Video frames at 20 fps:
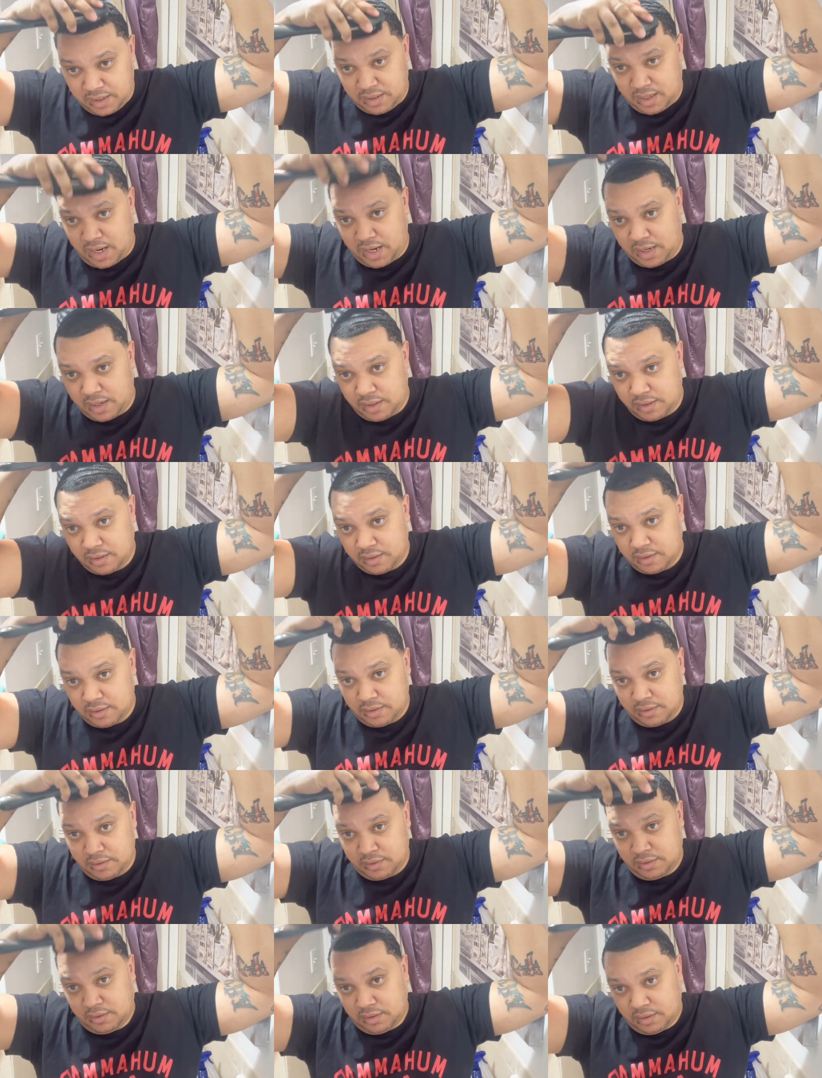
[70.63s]
like
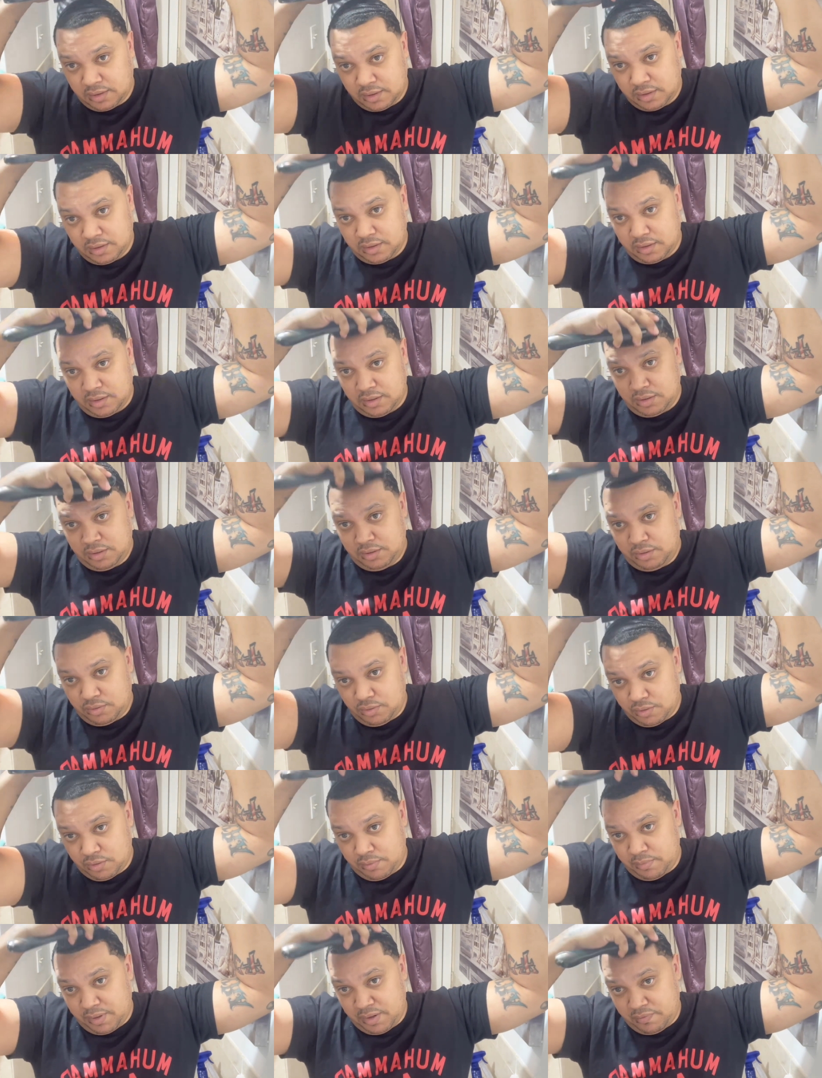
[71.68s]
you're
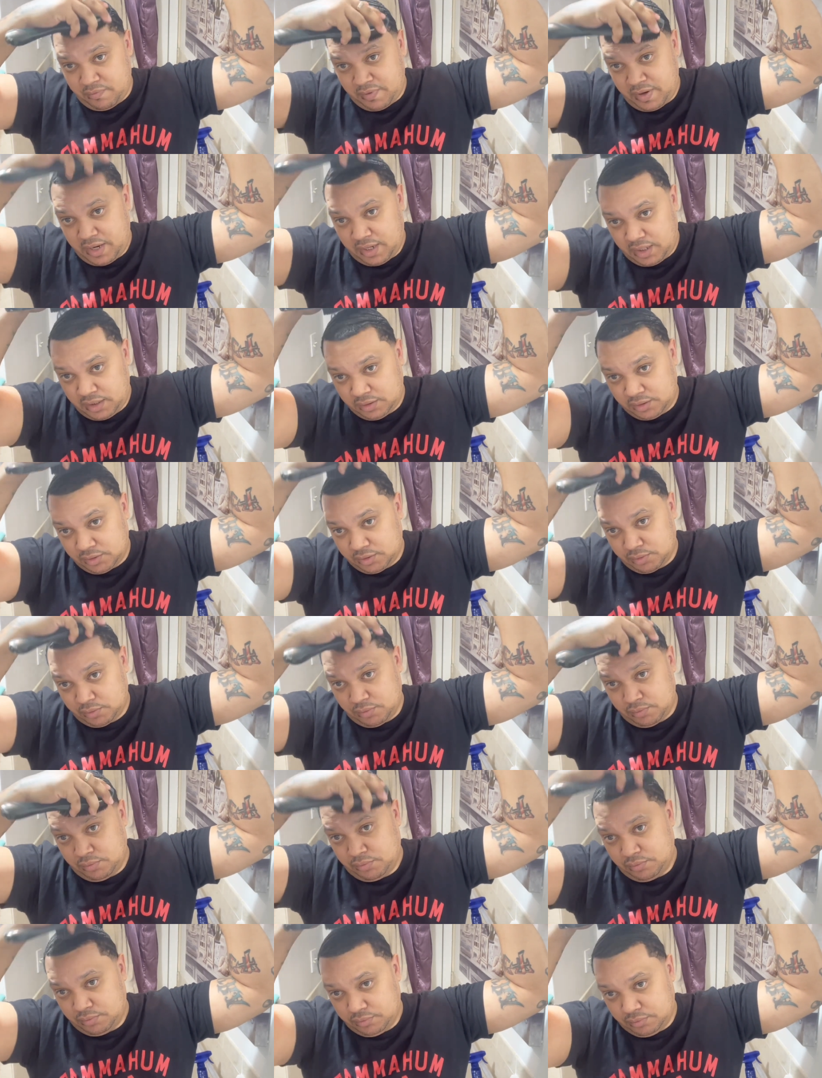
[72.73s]
gonna be ready
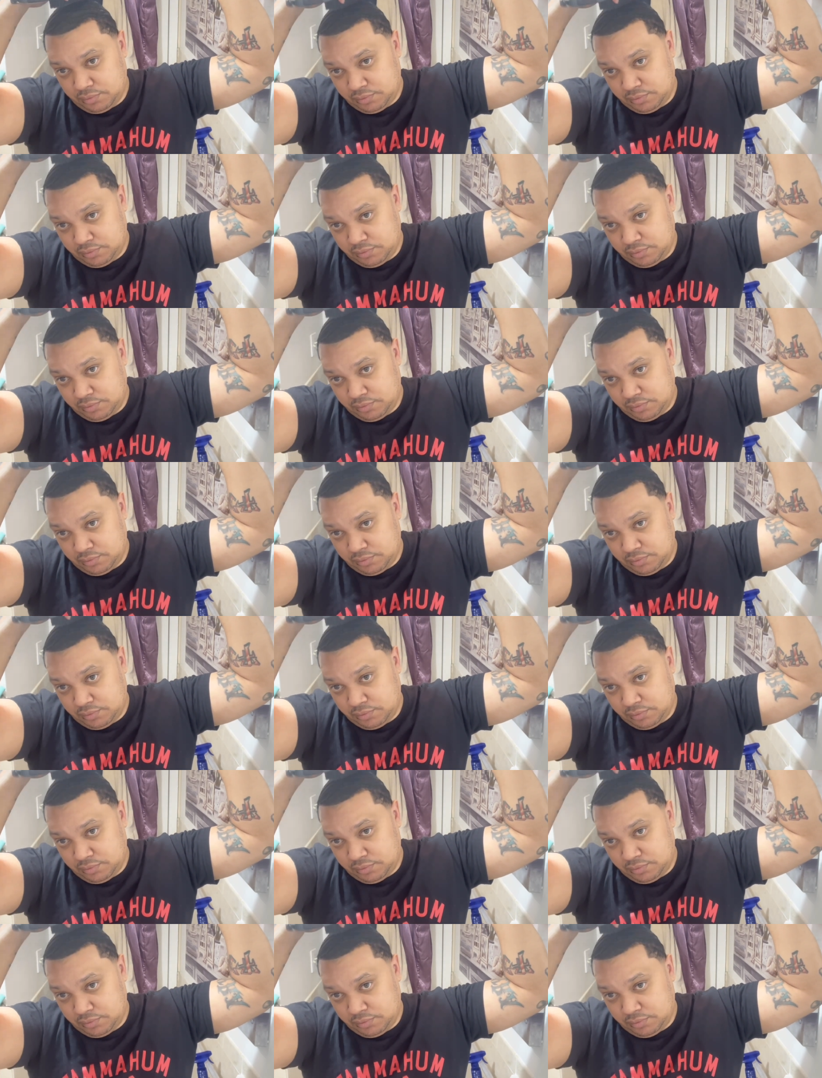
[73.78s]
to